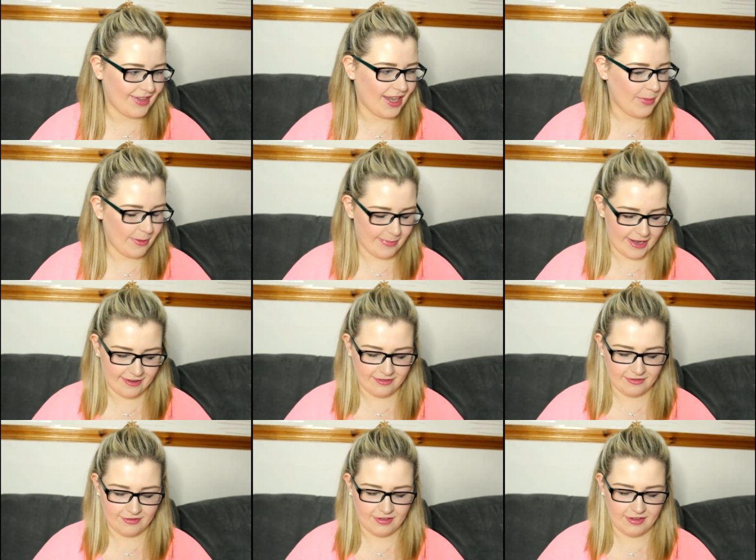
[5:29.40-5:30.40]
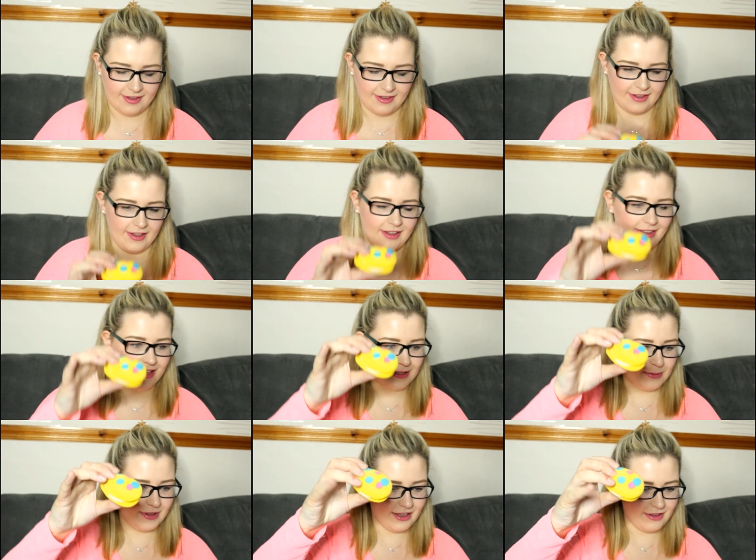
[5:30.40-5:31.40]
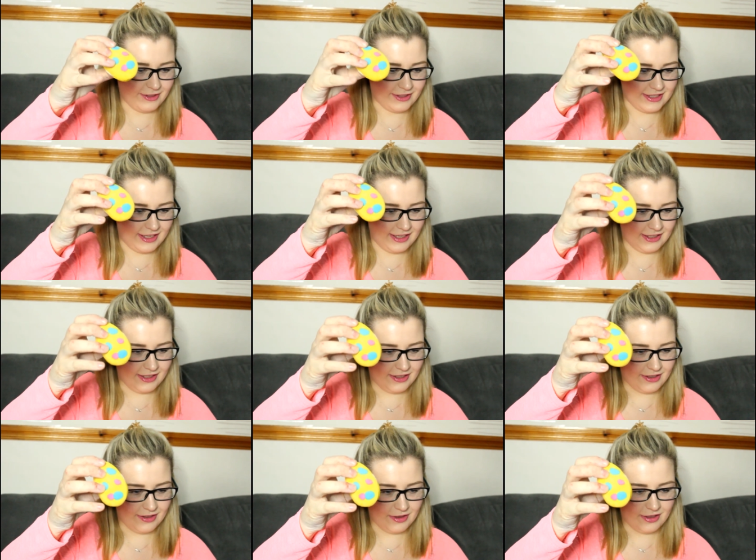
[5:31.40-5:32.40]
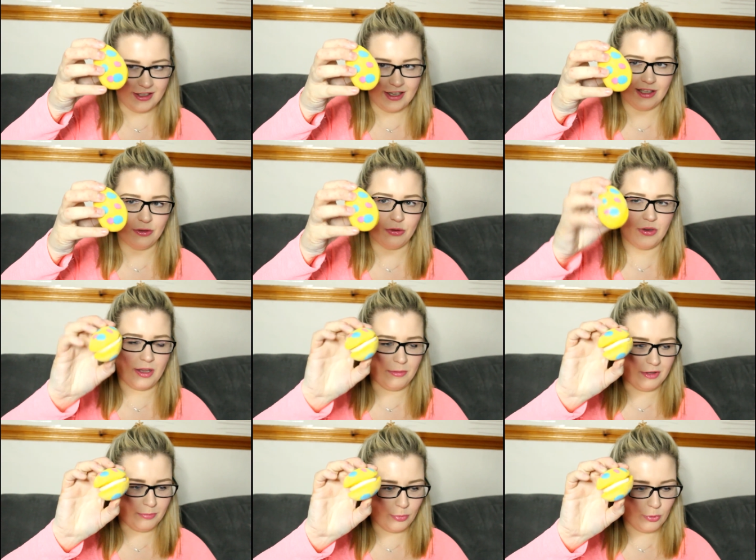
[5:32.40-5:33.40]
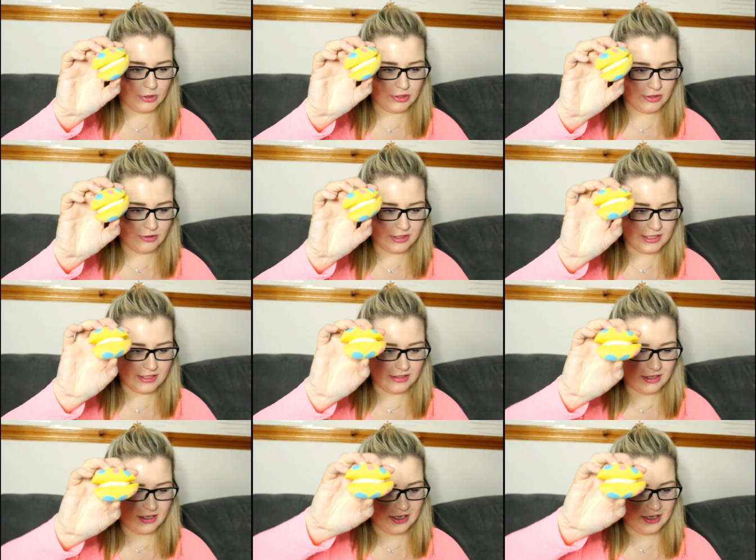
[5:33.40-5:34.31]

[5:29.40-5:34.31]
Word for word: And baba. And that's what that looks like. Yellow and polka dots,